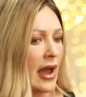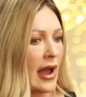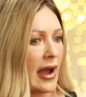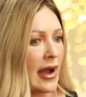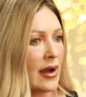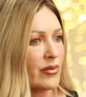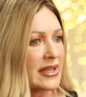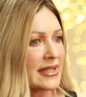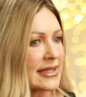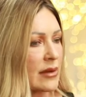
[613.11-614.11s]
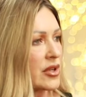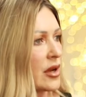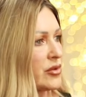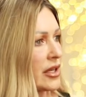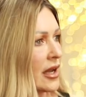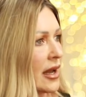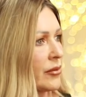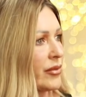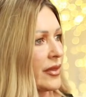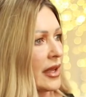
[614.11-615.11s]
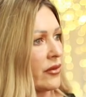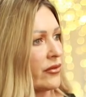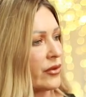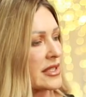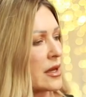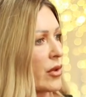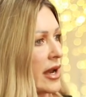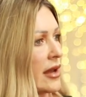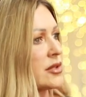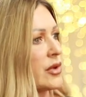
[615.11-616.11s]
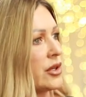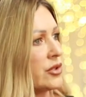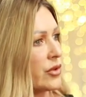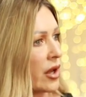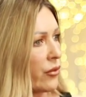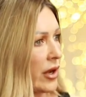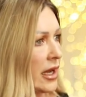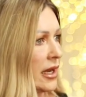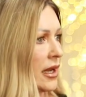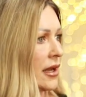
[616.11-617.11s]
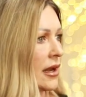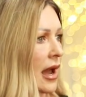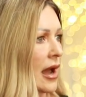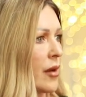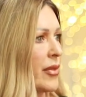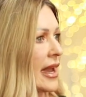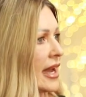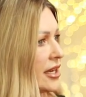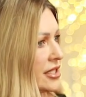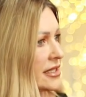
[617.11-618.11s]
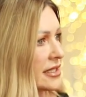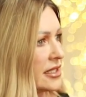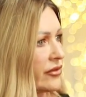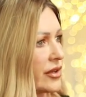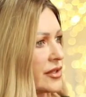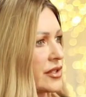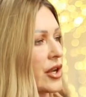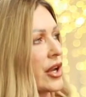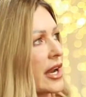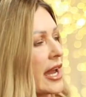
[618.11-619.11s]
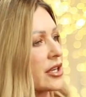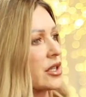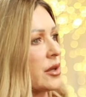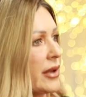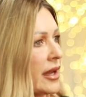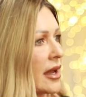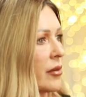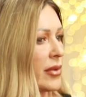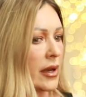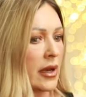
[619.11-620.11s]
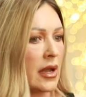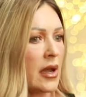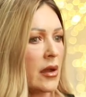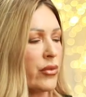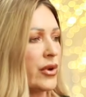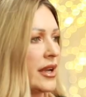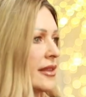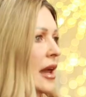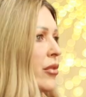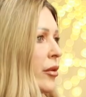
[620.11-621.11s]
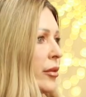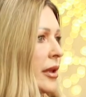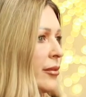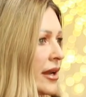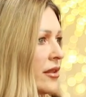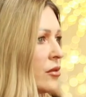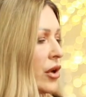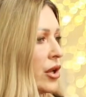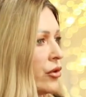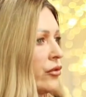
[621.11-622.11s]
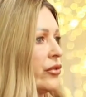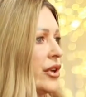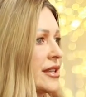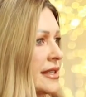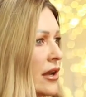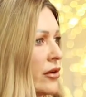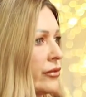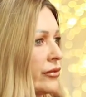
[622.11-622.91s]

um, but sometimes you can't. But then for someone else, when you're doing a reading, um, their energies are different, so you can mm. actually pick up and predict that probably better than what you could for yourself.